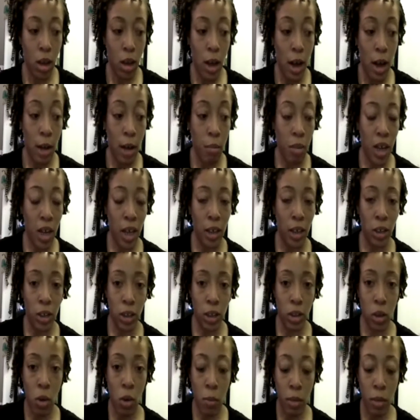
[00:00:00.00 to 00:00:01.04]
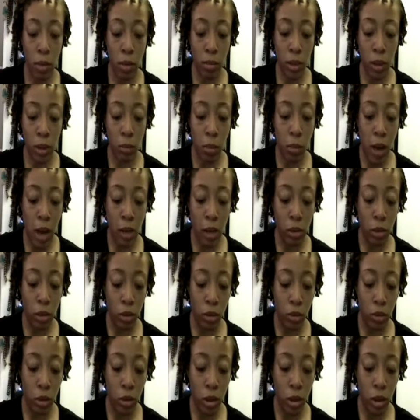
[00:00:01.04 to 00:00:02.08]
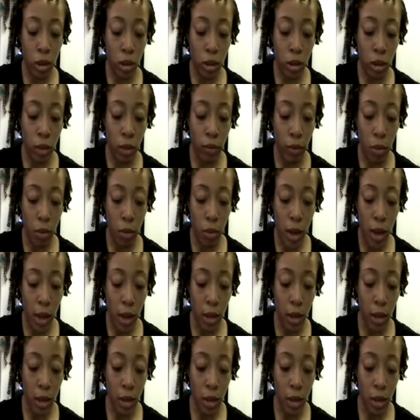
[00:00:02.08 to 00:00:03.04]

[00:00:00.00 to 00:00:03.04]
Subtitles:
I may just open up this bottle and do it just a different way.